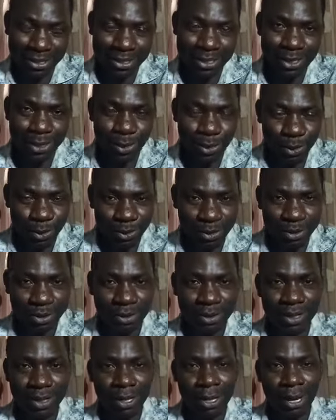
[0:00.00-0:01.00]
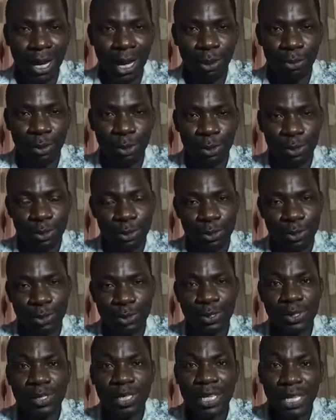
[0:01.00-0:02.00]
So, I want you to
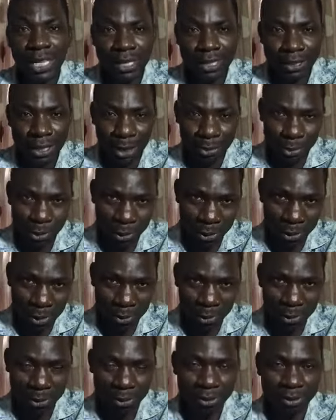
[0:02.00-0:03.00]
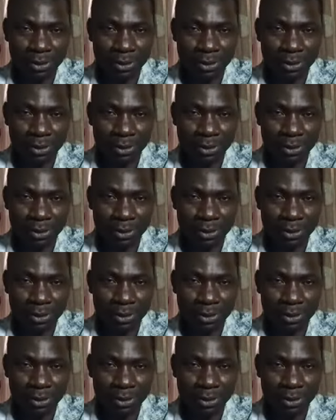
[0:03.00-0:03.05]
stay rapturable.